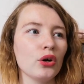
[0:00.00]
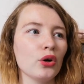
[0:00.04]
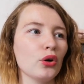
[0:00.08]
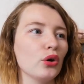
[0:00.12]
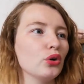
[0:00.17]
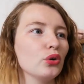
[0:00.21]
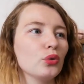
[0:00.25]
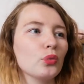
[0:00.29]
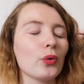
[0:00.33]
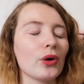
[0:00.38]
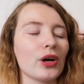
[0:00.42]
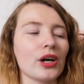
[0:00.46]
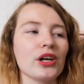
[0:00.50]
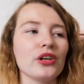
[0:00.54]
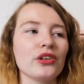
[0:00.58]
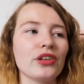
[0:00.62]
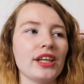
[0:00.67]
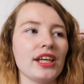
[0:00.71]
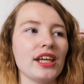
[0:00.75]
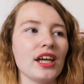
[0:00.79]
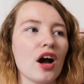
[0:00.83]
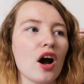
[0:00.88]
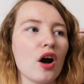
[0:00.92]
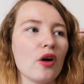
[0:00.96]

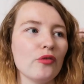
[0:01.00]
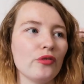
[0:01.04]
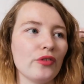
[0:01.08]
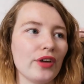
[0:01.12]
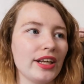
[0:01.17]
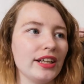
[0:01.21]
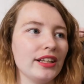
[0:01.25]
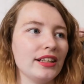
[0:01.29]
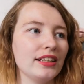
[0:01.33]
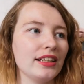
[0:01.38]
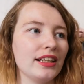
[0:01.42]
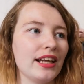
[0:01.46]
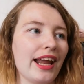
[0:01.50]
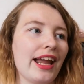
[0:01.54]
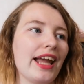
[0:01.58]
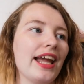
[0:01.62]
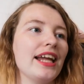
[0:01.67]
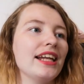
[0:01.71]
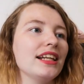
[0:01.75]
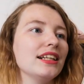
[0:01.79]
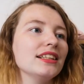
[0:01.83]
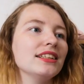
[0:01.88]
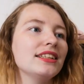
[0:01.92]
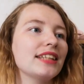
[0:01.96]
unworthy of an
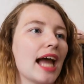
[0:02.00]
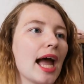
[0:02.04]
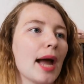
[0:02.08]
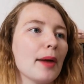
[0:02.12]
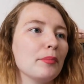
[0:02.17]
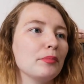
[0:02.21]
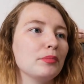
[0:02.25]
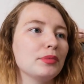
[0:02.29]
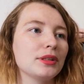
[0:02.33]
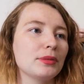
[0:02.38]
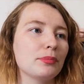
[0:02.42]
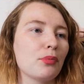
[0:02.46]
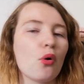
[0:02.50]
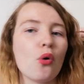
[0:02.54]
in-depth